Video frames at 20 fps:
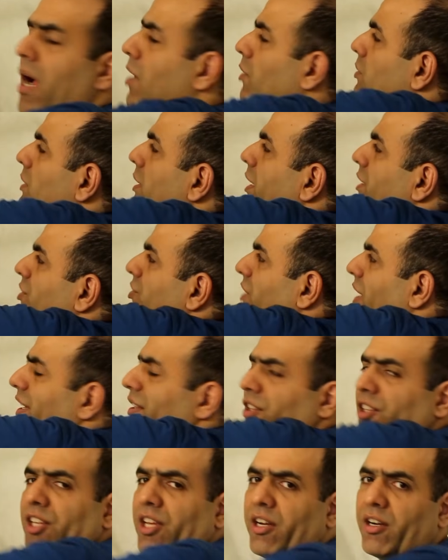outlet right
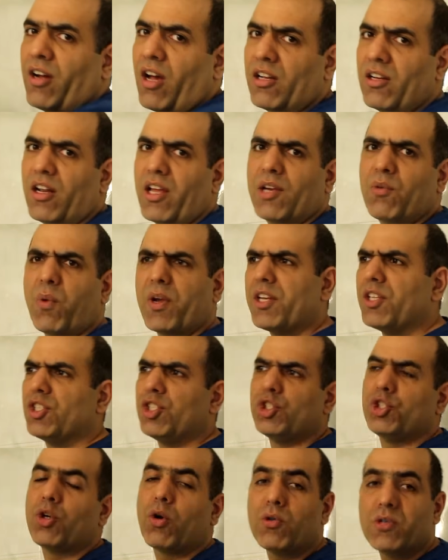here, unlike what it
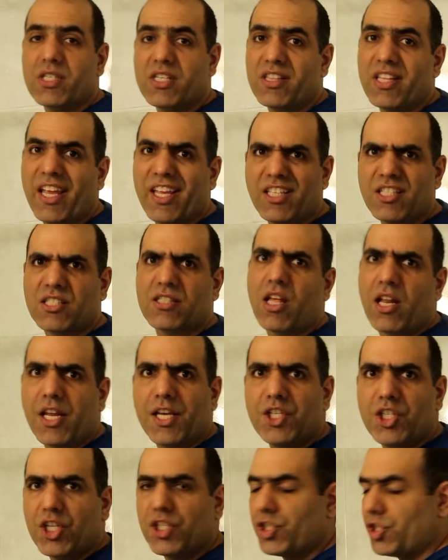shows in the
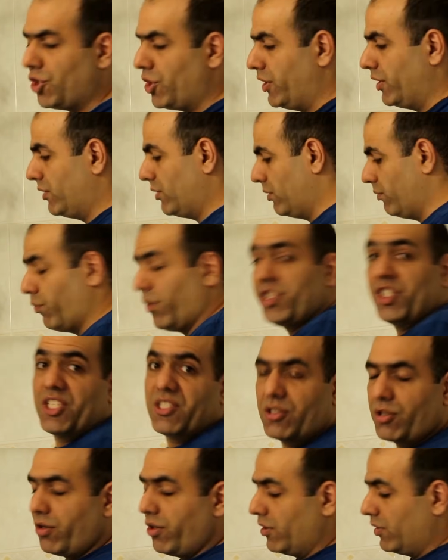installation sheet, which is
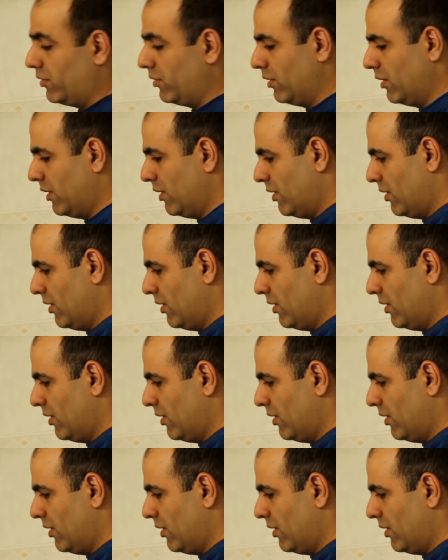good.